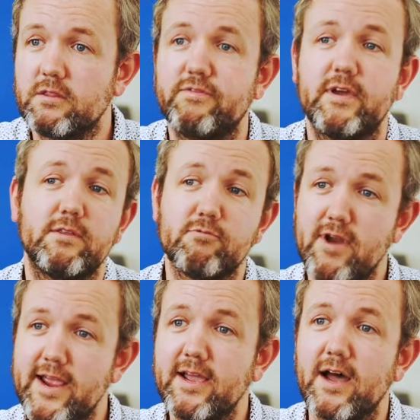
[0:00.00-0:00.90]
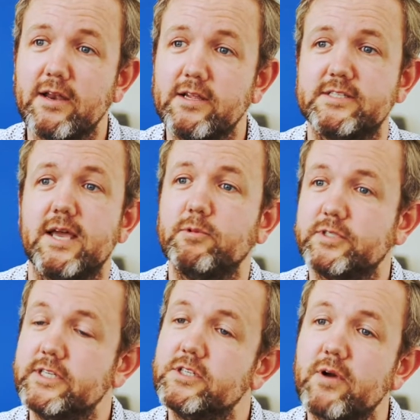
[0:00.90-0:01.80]
The fact that Raygun is able
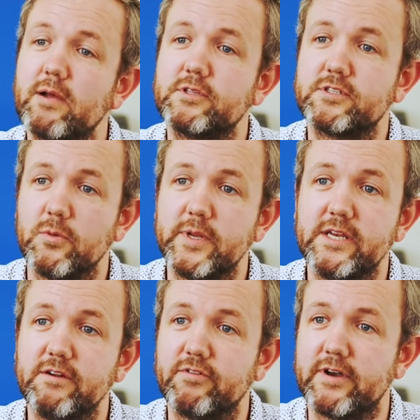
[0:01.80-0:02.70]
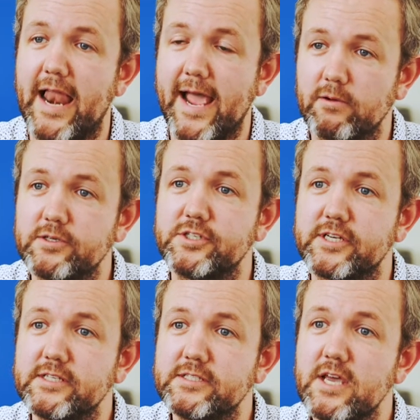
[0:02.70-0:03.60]
to integrate with so many different
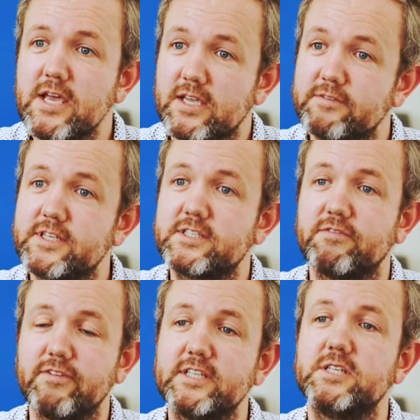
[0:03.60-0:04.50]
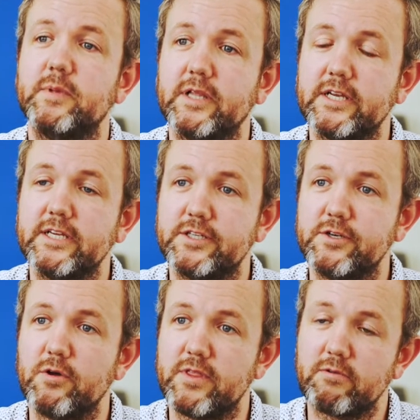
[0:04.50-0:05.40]
languages gives us the flexibility to
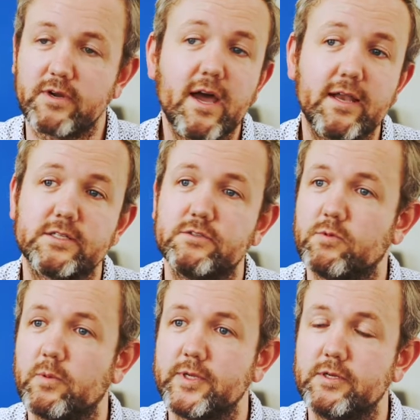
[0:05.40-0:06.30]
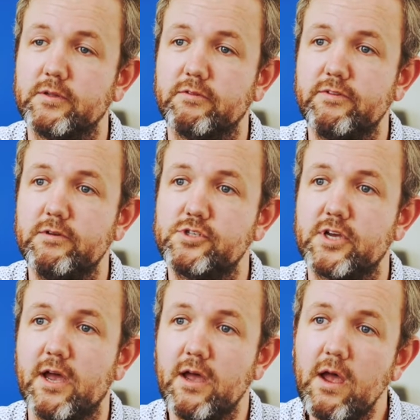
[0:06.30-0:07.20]
know that regardless of what we do in the
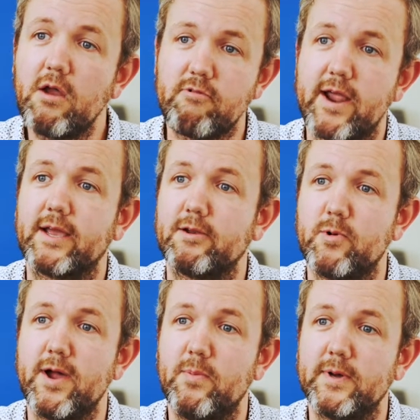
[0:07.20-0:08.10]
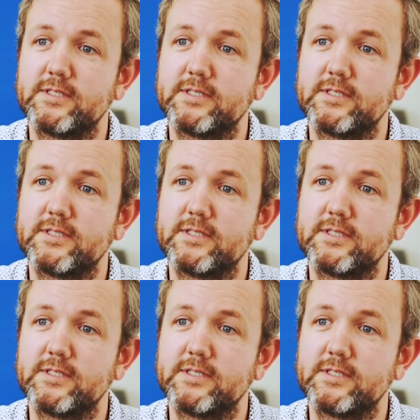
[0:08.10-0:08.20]
future, Raygun will help